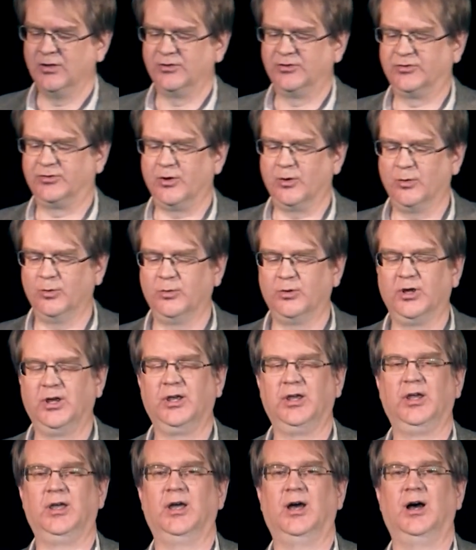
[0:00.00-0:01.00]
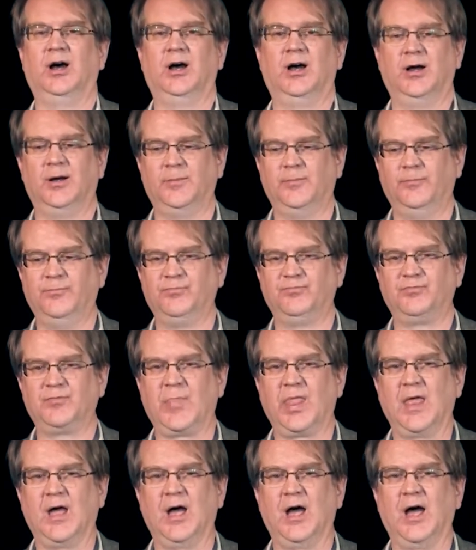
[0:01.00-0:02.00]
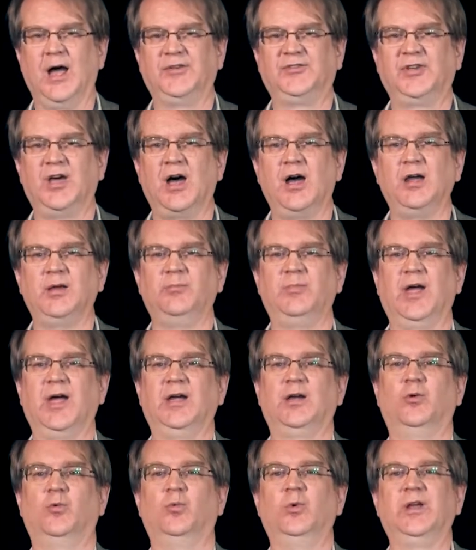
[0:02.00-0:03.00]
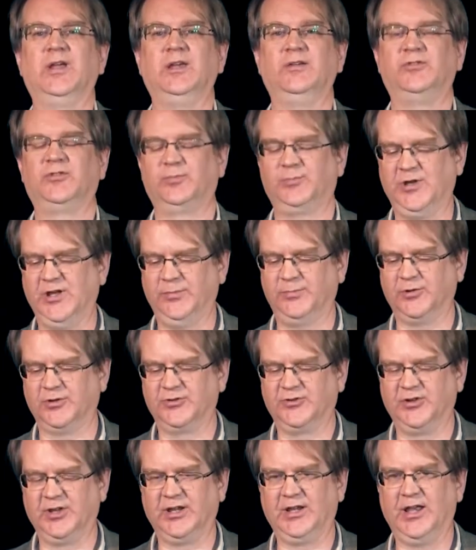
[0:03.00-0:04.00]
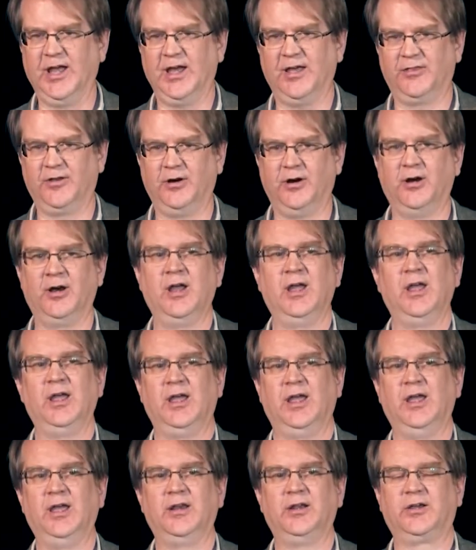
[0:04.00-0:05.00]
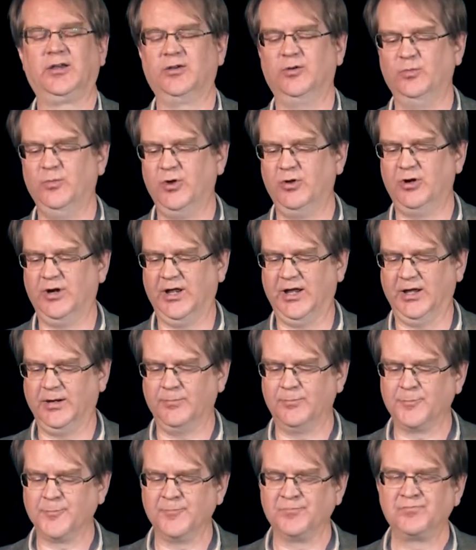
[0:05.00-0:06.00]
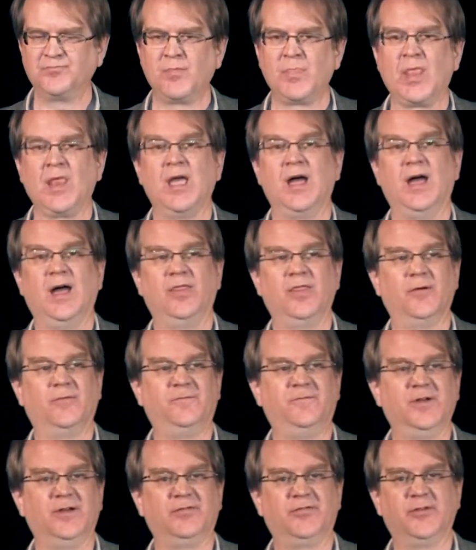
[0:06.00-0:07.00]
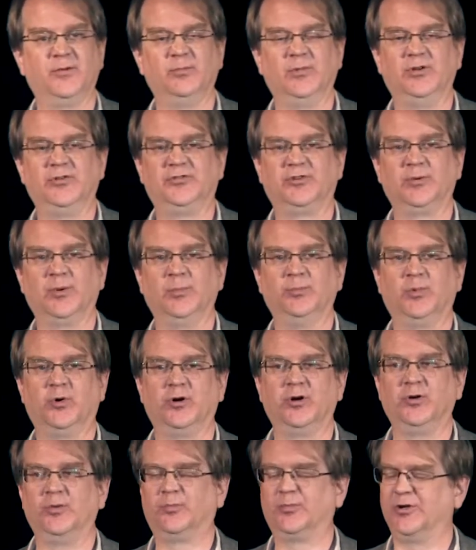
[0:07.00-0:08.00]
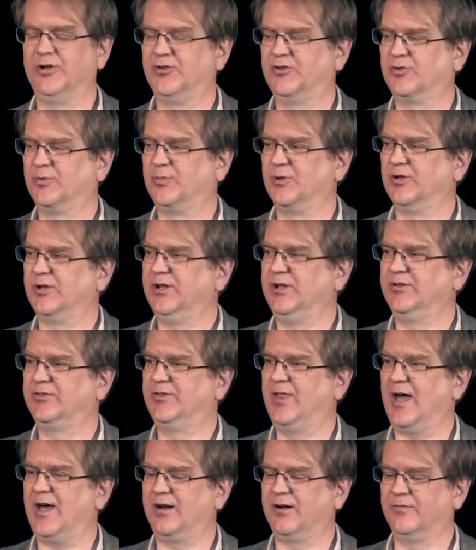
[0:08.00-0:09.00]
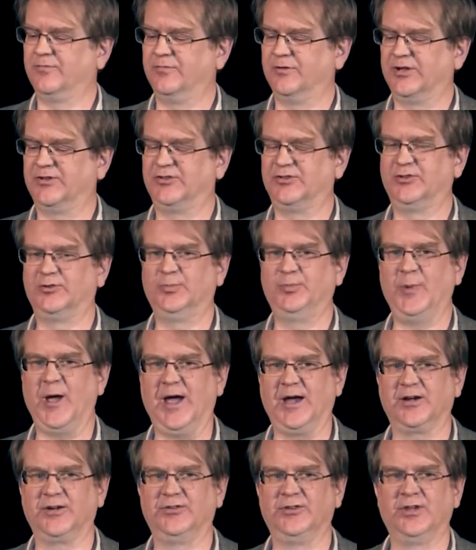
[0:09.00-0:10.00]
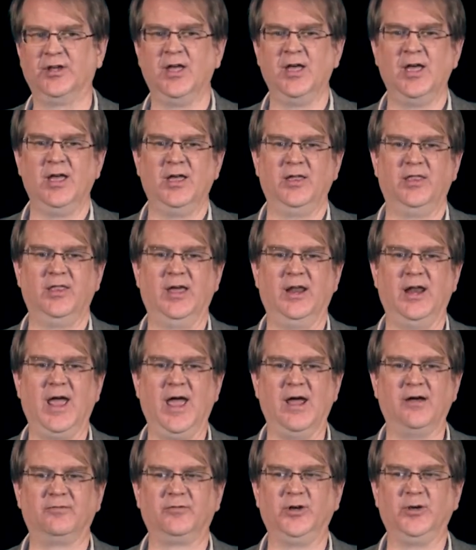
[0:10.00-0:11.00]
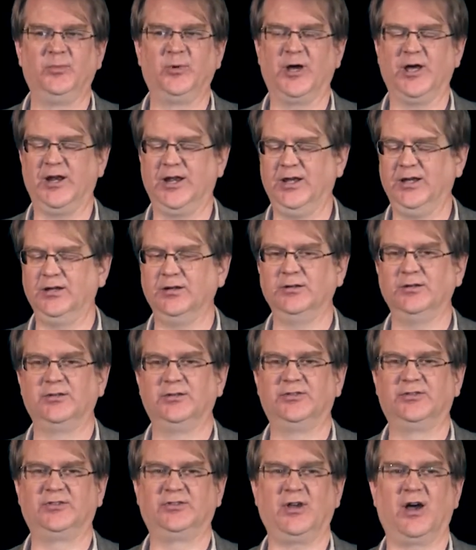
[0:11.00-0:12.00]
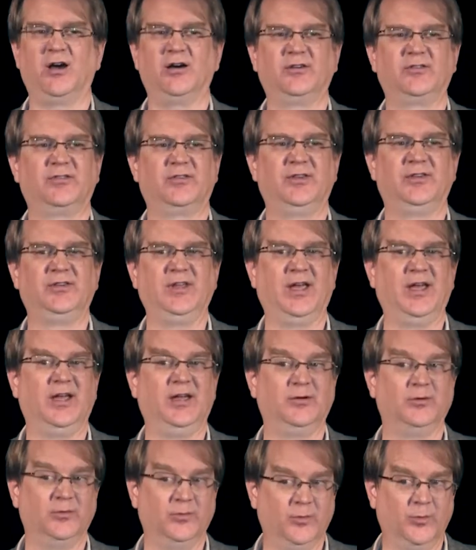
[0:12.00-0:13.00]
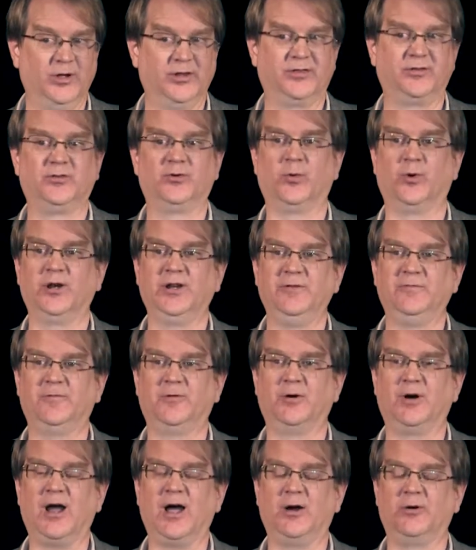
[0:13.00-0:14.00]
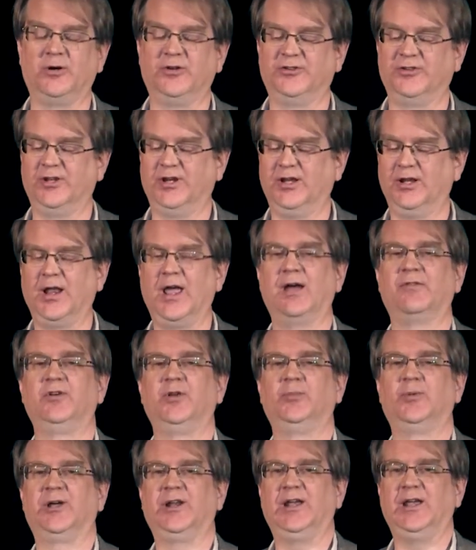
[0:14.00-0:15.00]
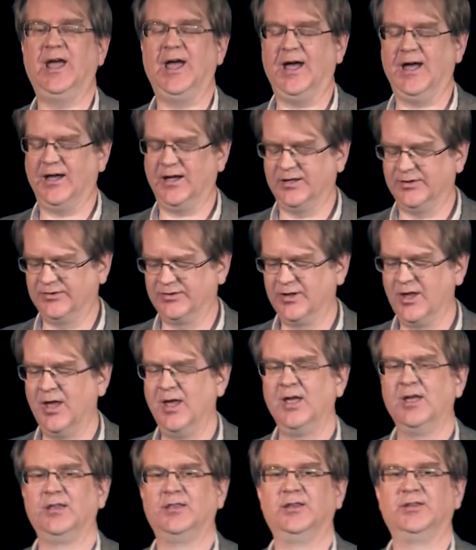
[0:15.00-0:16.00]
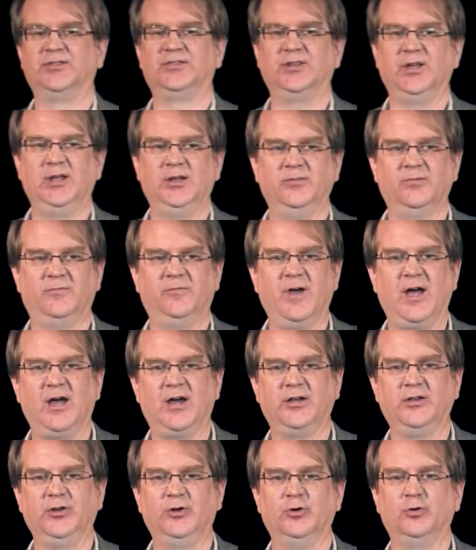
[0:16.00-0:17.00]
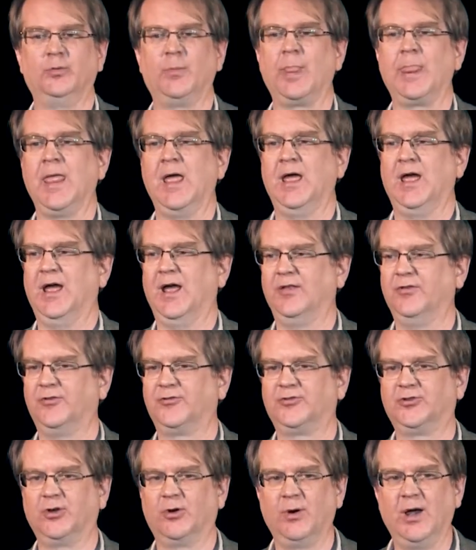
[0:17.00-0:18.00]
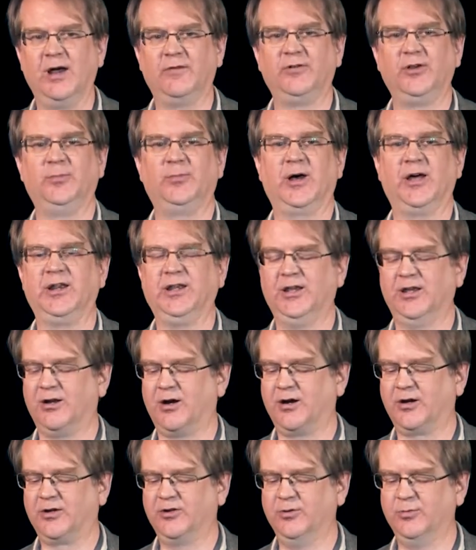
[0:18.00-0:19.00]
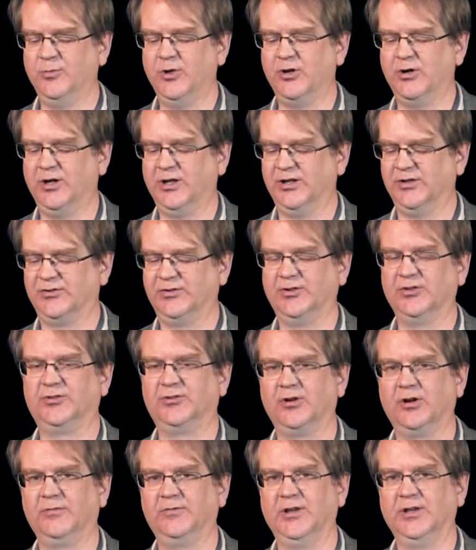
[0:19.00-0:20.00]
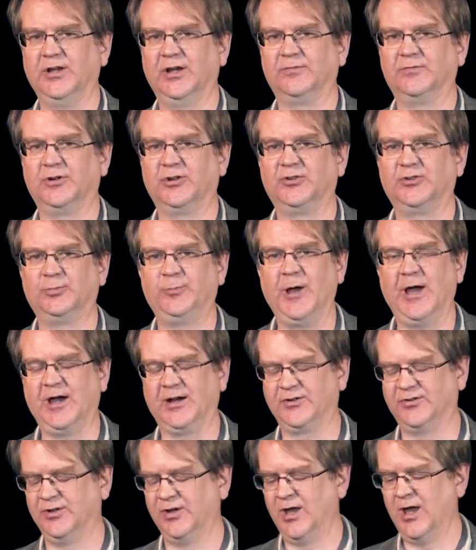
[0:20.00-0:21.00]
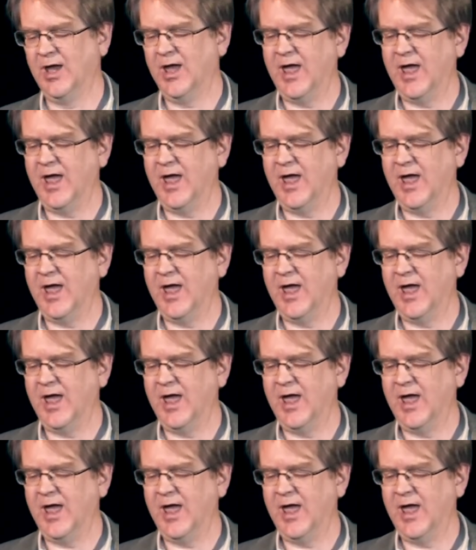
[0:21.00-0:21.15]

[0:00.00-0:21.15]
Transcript: So a time bank weaves people together in a community. And the fifth and most important principle is that of respect, that everybody starts the day with 24 hours in it, everybody has the same value, and so everybody in our community is deserving of respect.